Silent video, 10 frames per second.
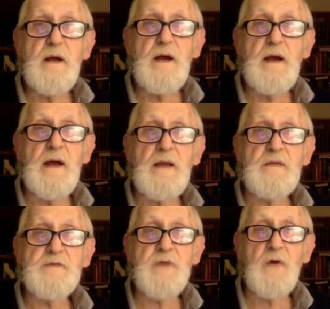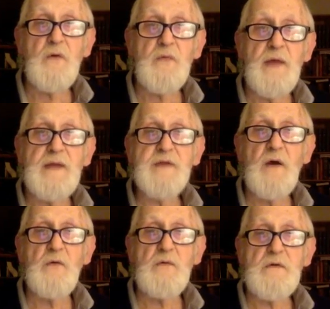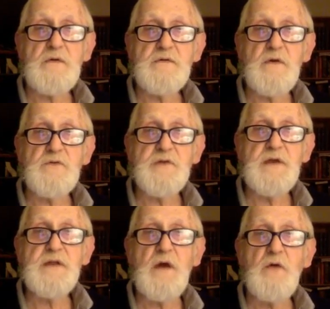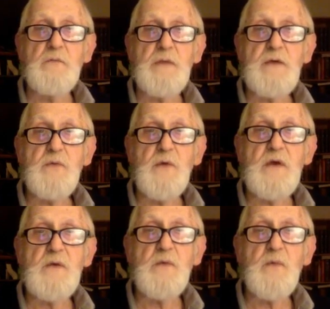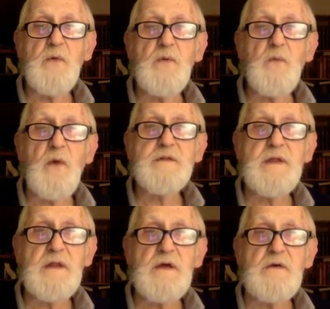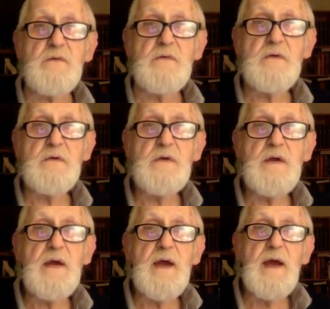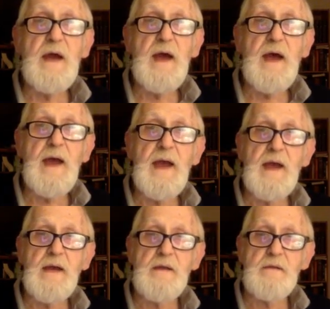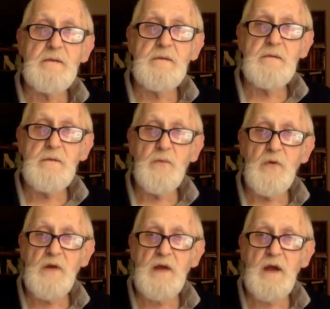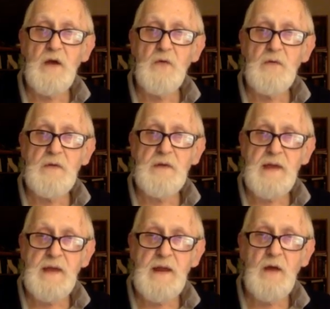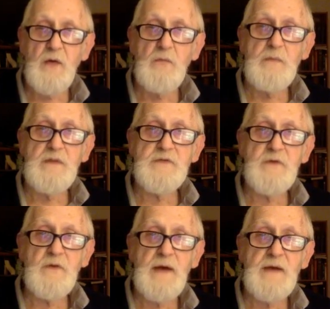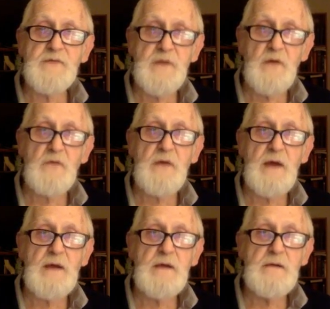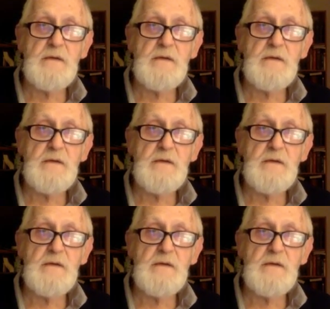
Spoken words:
And so they told her, and so she told me what to do and where to go to get home. And so I said, "Okay."